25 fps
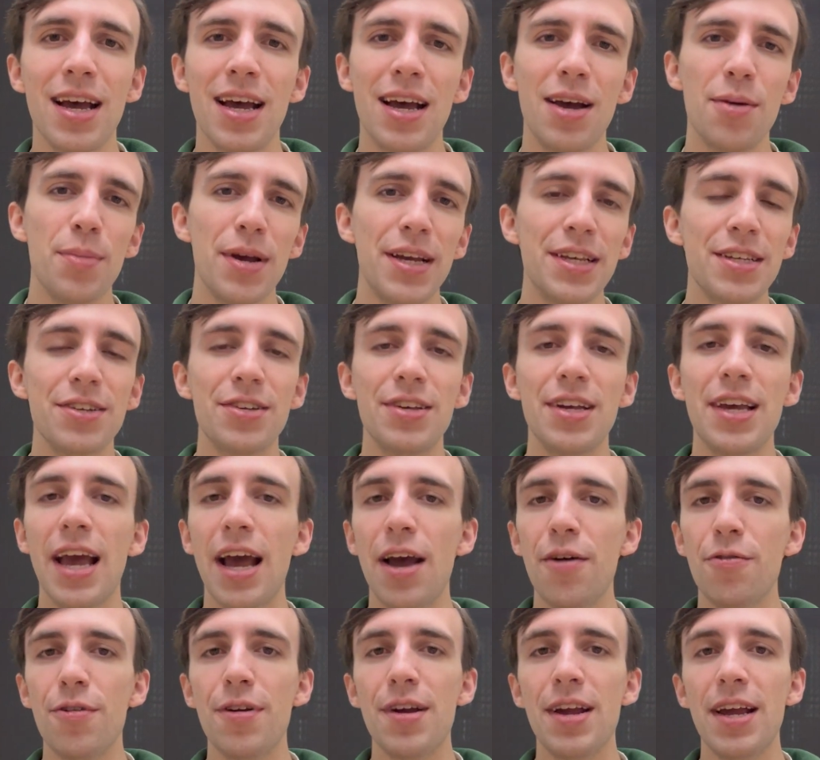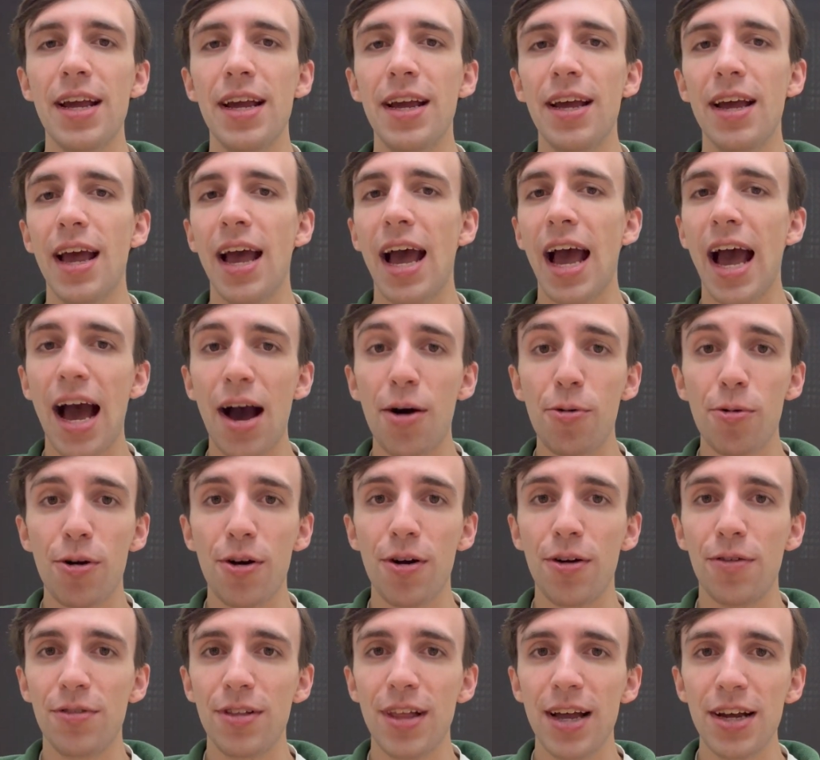basically every hour
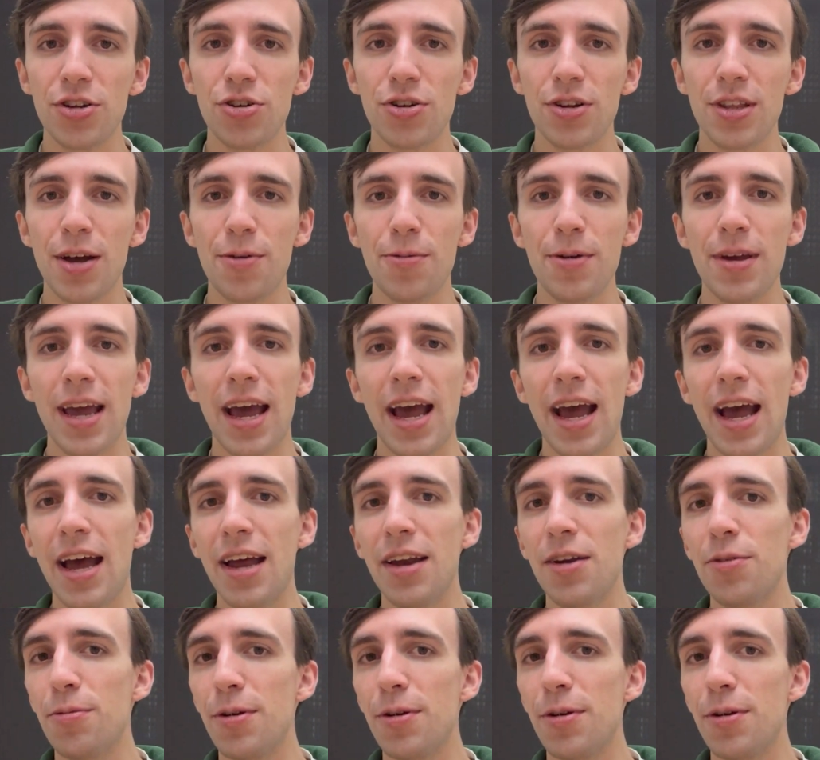of lecture that we had,